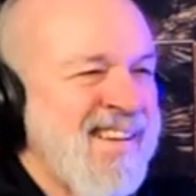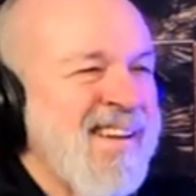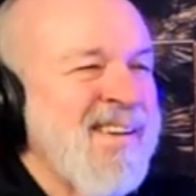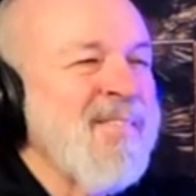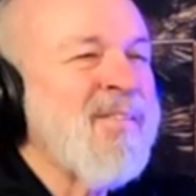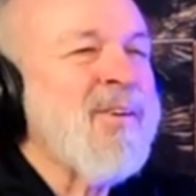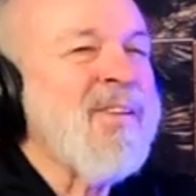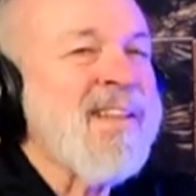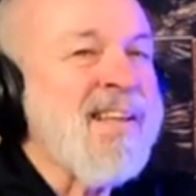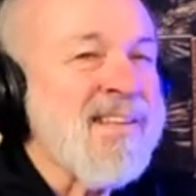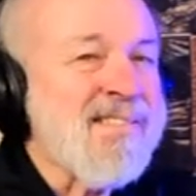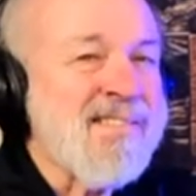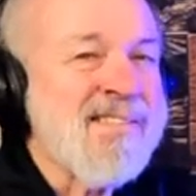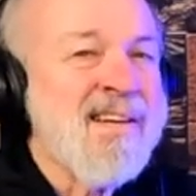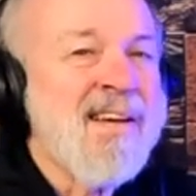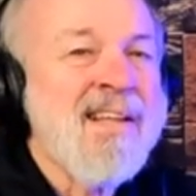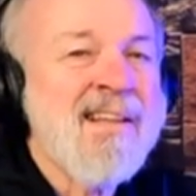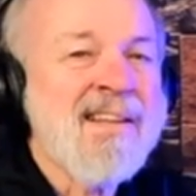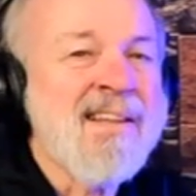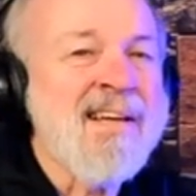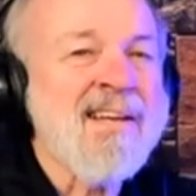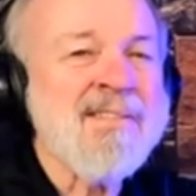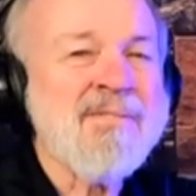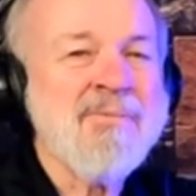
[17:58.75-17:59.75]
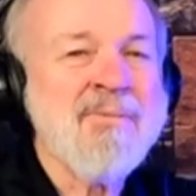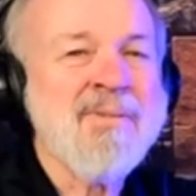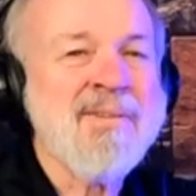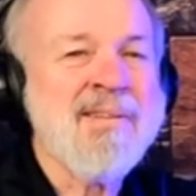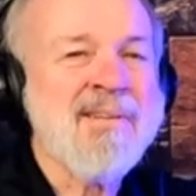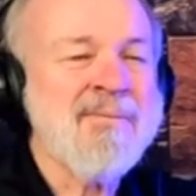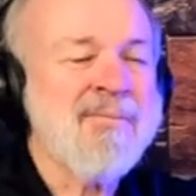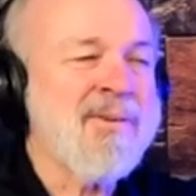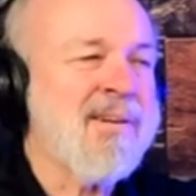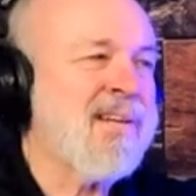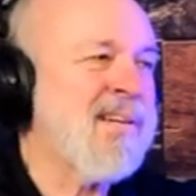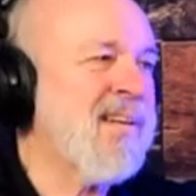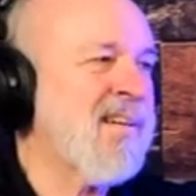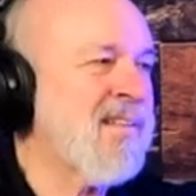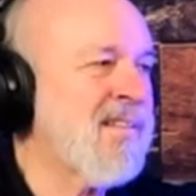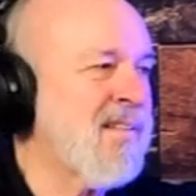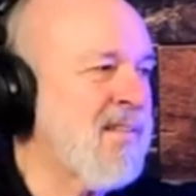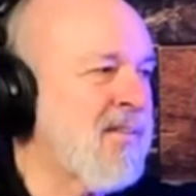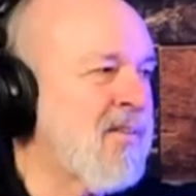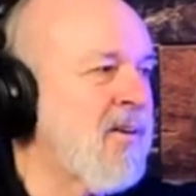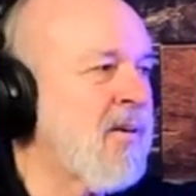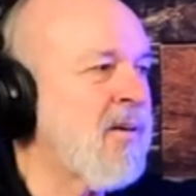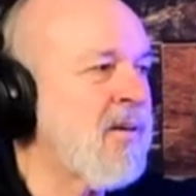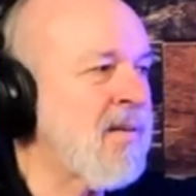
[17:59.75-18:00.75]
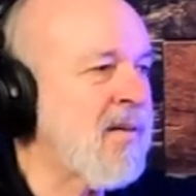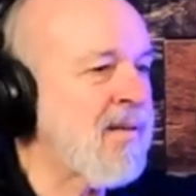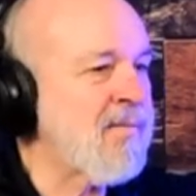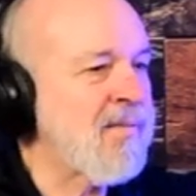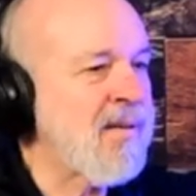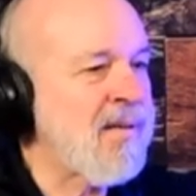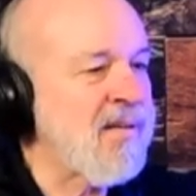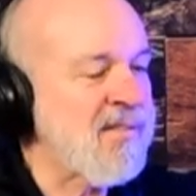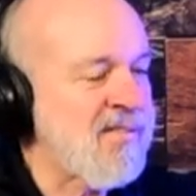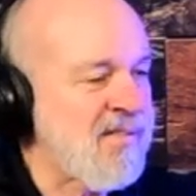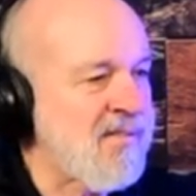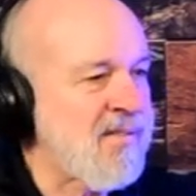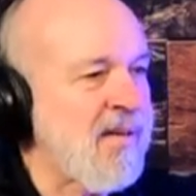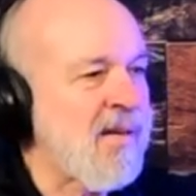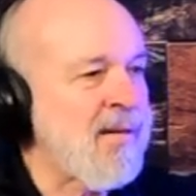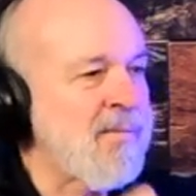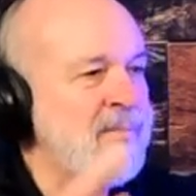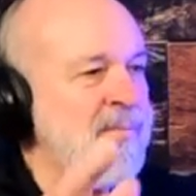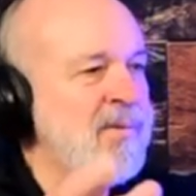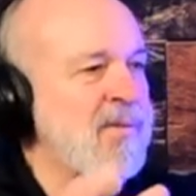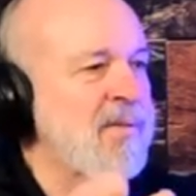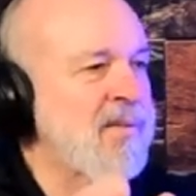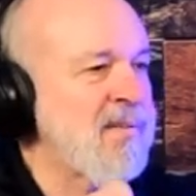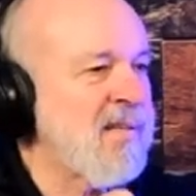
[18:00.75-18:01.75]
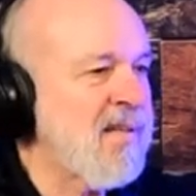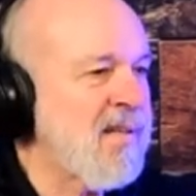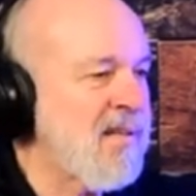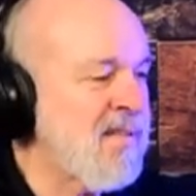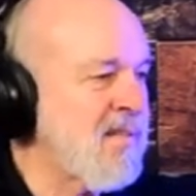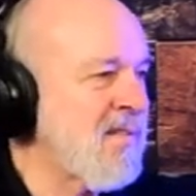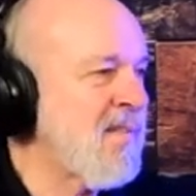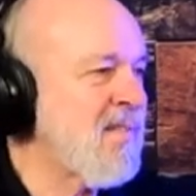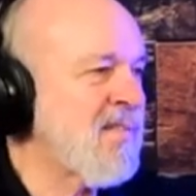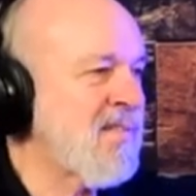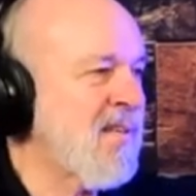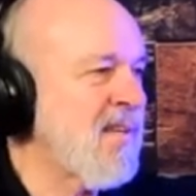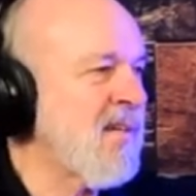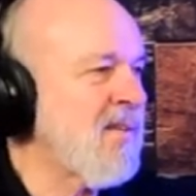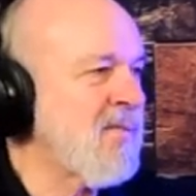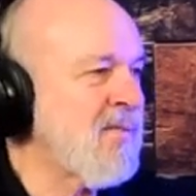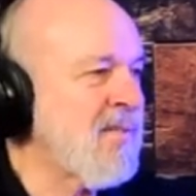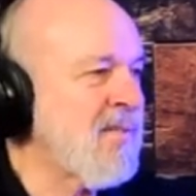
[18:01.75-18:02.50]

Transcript: Well, that's one thing. When I get the car, I've got to stop him at Discount